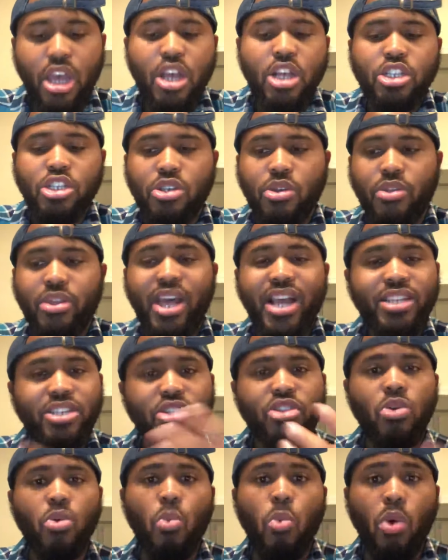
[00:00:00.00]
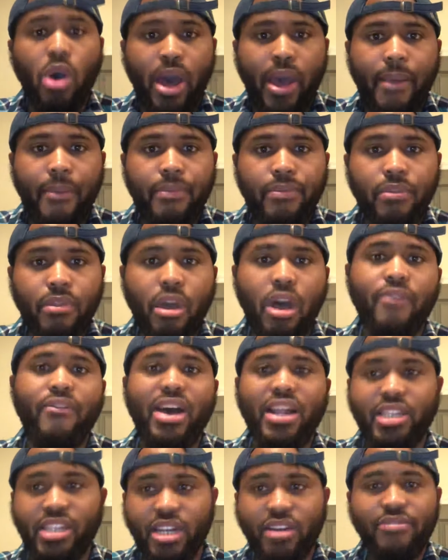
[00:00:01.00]
So that's the what of
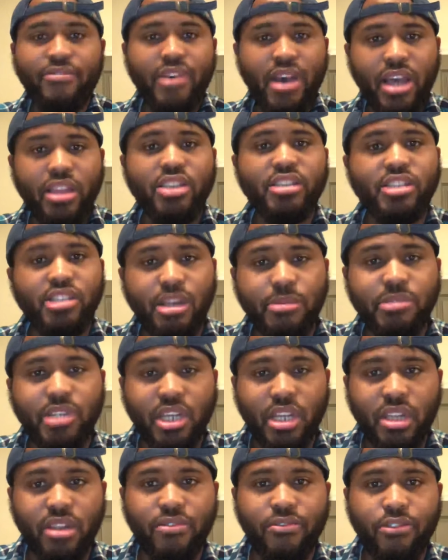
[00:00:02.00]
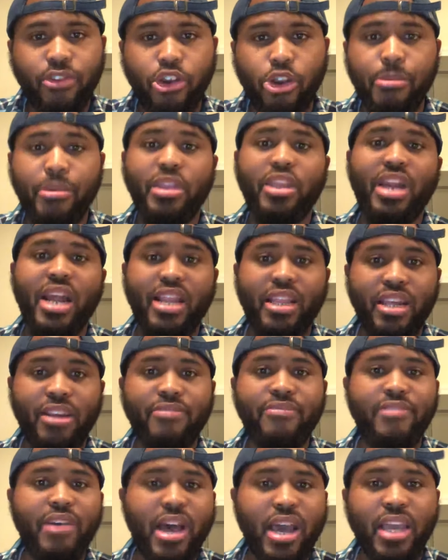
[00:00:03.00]
identifying the subject and the verb and then
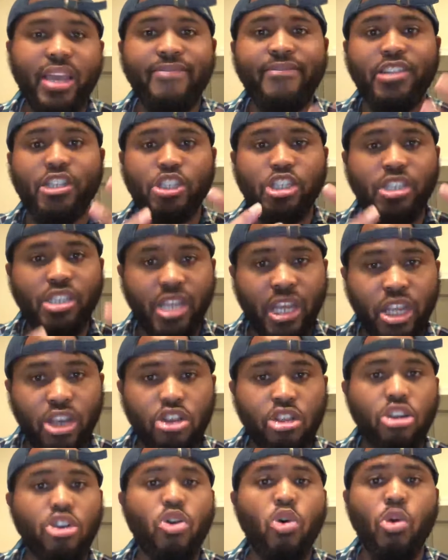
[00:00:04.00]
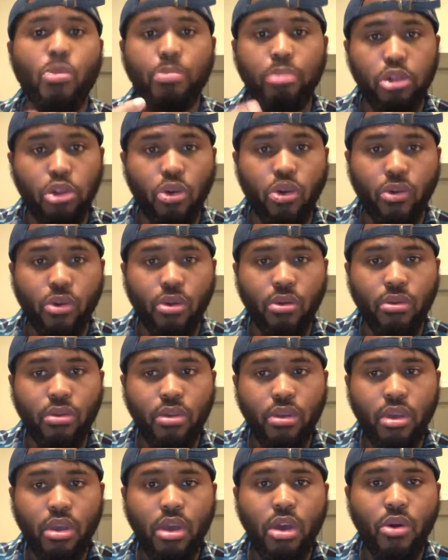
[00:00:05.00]
identifying if it's singular or plural,
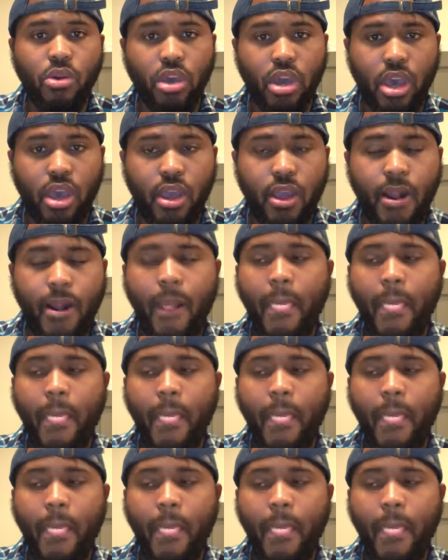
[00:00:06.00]
okay?